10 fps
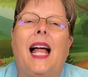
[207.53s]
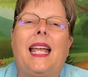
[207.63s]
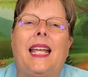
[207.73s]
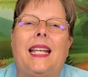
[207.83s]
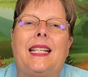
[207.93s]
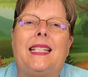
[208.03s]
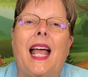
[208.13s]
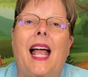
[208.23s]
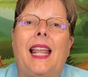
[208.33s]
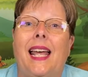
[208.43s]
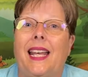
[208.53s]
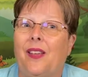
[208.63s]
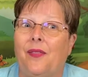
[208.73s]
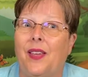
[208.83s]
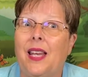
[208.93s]
is that
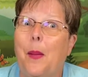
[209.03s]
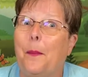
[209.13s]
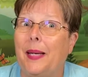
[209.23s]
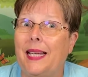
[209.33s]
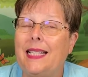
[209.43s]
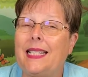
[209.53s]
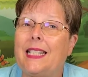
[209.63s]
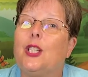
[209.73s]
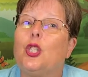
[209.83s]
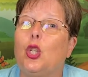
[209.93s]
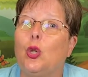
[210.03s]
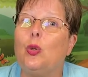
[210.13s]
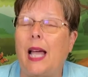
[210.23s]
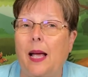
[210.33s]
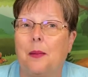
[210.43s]
if it meets 2
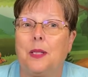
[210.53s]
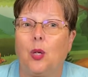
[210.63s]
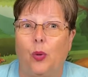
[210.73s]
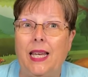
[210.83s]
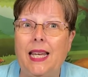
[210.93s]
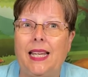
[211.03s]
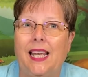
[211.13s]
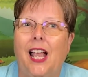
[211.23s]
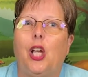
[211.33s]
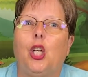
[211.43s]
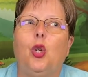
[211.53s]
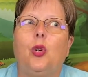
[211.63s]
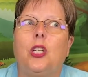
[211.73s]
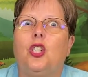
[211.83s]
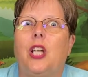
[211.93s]
times a week, you
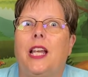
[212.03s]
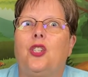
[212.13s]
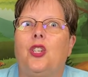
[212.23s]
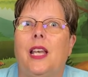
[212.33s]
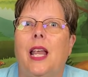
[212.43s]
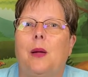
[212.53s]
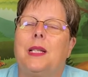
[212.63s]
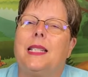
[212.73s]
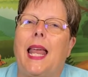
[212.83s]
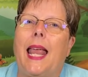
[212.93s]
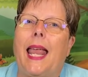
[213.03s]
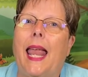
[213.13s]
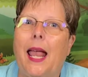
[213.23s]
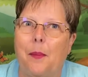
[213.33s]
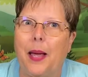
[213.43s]
can change the name to say
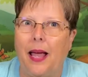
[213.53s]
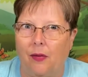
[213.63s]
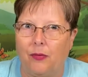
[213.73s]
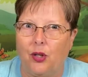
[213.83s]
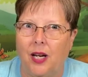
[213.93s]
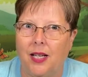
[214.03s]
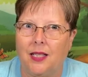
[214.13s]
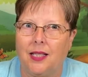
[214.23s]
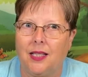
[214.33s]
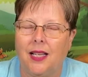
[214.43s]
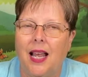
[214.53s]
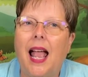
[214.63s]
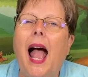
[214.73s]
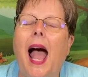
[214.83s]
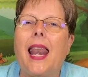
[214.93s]
camp after it.
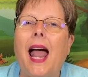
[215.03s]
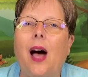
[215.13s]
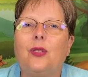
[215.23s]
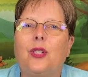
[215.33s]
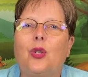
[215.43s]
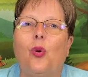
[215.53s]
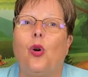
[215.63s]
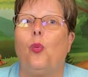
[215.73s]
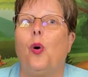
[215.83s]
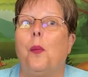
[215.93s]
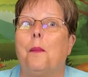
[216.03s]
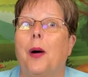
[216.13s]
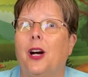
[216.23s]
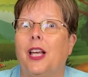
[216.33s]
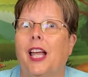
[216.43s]
And Outschool will
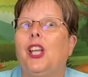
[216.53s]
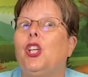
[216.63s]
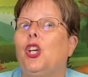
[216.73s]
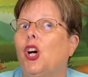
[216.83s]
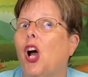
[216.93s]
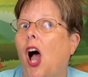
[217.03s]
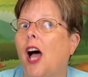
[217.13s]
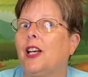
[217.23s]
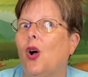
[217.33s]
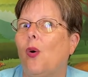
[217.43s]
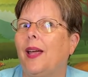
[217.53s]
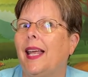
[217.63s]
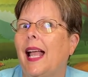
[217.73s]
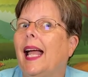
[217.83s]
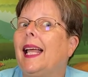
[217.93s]
market your
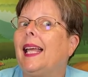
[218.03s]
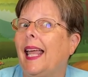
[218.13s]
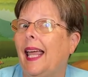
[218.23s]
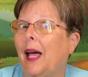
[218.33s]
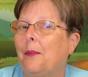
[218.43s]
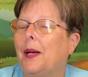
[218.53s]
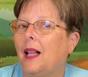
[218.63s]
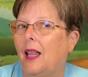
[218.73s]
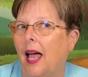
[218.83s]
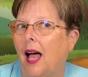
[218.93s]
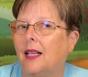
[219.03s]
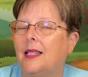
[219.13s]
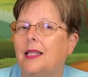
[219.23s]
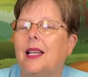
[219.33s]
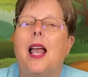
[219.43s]
ongoing camp class